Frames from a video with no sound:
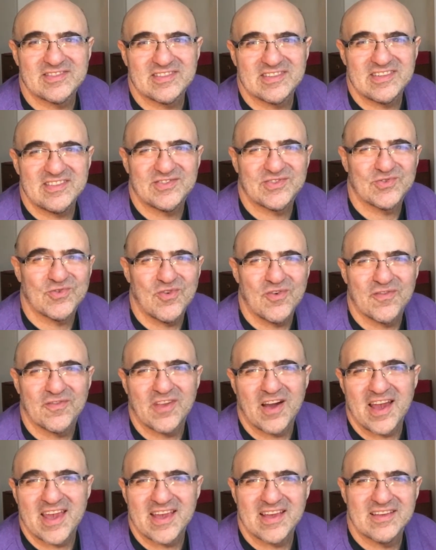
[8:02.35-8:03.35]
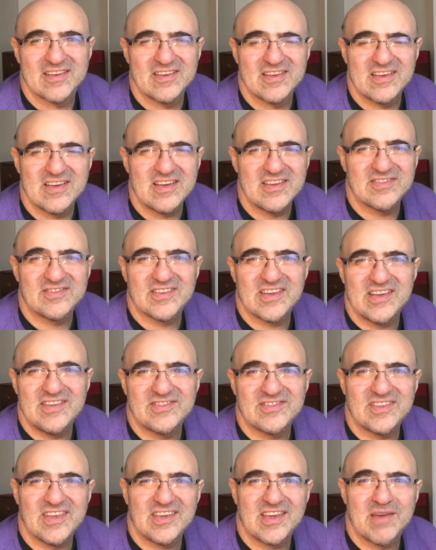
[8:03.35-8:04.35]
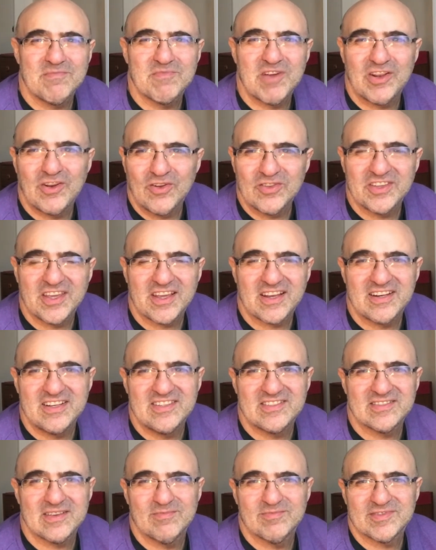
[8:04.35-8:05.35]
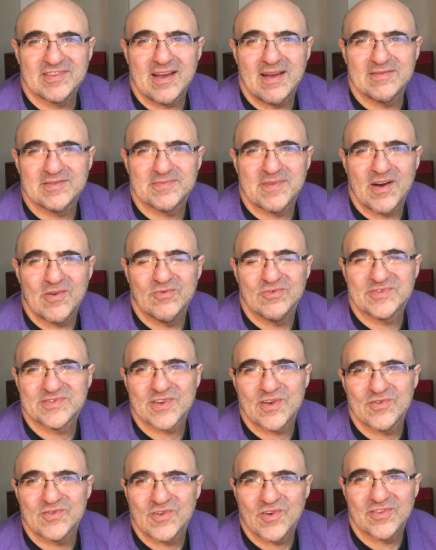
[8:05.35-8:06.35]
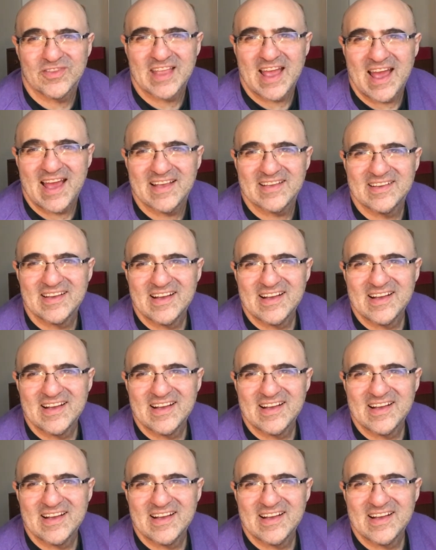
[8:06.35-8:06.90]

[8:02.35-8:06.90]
He's sort of like he's singing melodically sometimes, but also got that